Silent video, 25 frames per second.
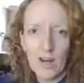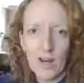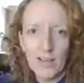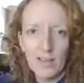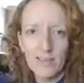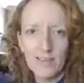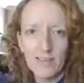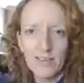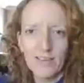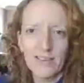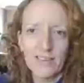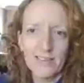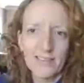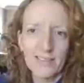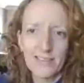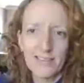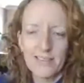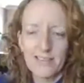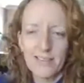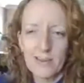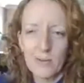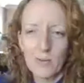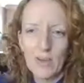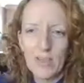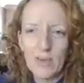I'm not seeing you for a
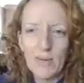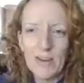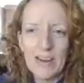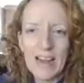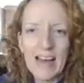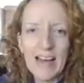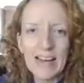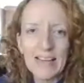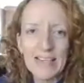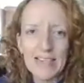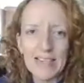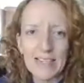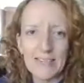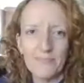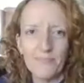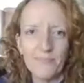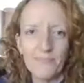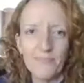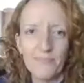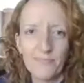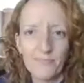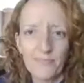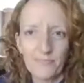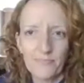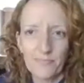while.
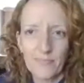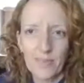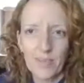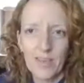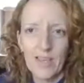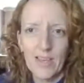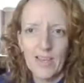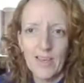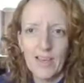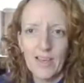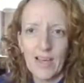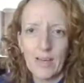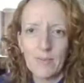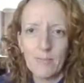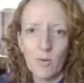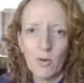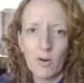Where you been hiding?